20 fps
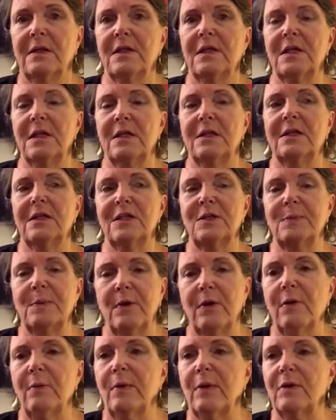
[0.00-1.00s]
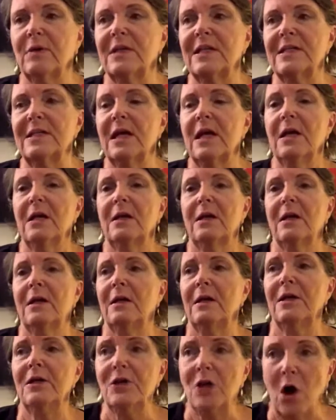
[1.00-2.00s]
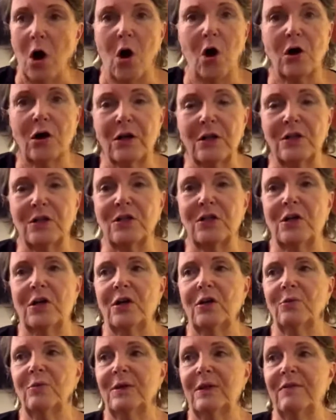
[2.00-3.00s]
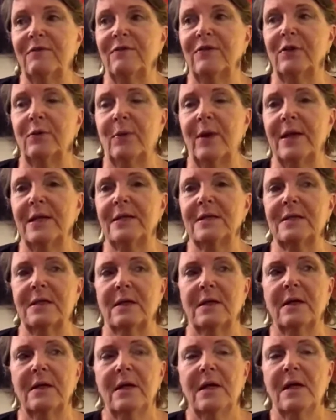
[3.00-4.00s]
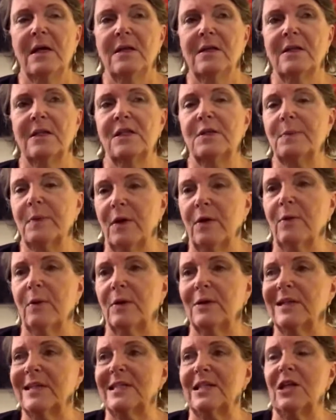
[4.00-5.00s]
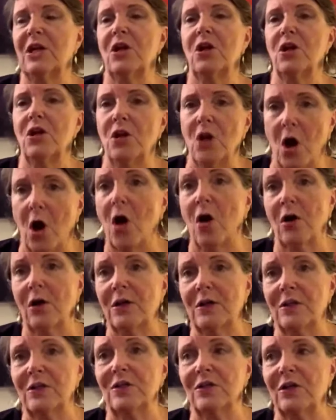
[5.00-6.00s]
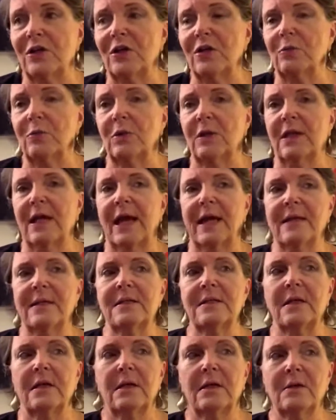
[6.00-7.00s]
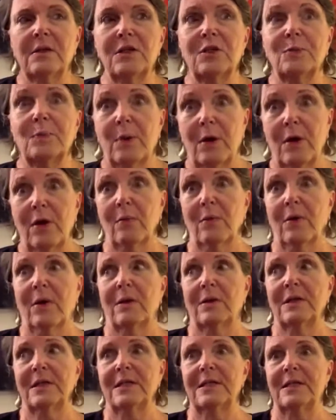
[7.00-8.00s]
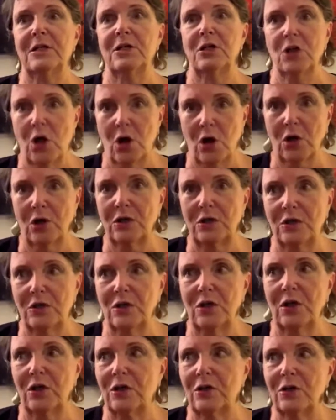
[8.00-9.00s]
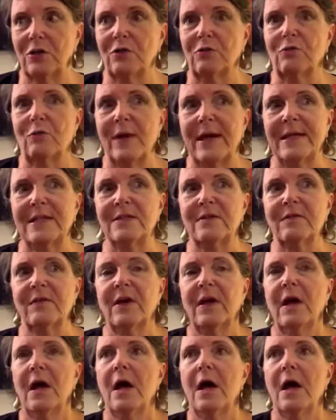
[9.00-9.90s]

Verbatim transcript: The, the spirit world is not concerned with influenza. The spirit world is not concerned with cancer. The spirit world is not concerned at the rate of